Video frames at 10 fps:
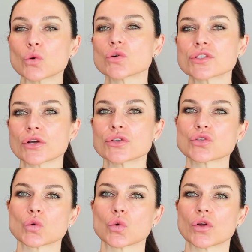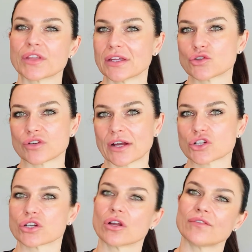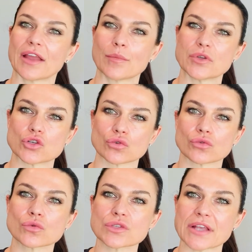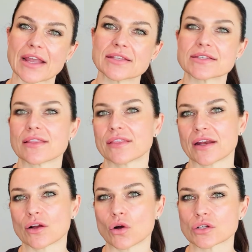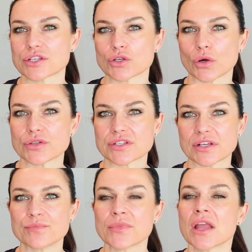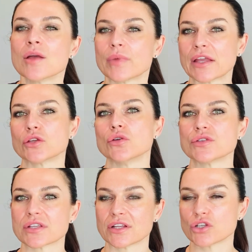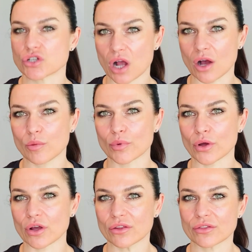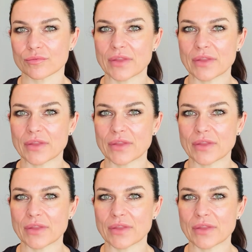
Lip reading: also saw the introduction of epidurals and synthetic oxytocin being used in childbirth.